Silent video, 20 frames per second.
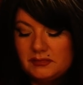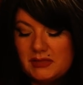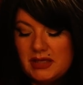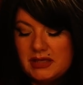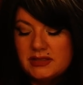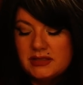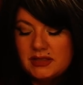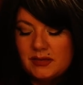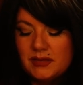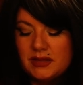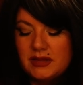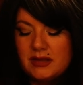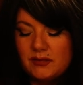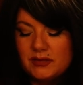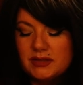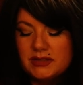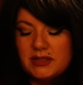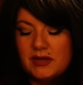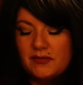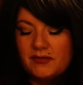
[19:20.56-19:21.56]
And something that
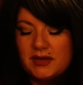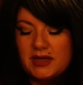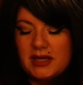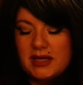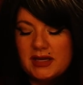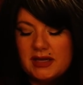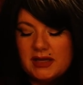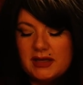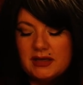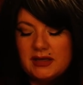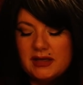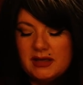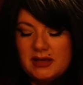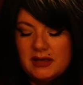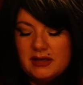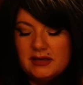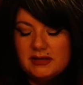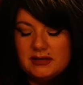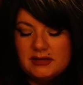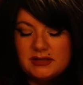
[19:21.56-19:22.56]
was suffocating
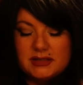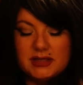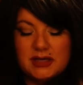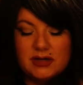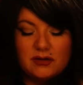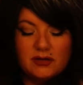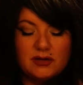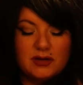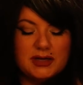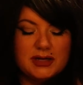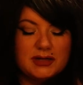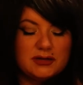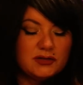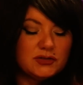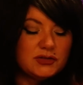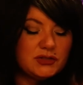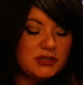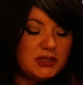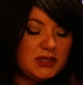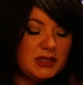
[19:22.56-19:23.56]
the sacral
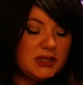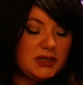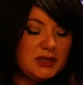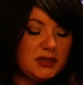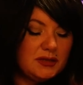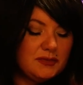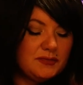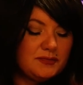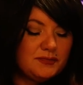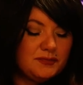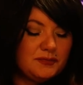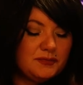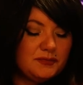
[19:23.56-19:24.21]
energy.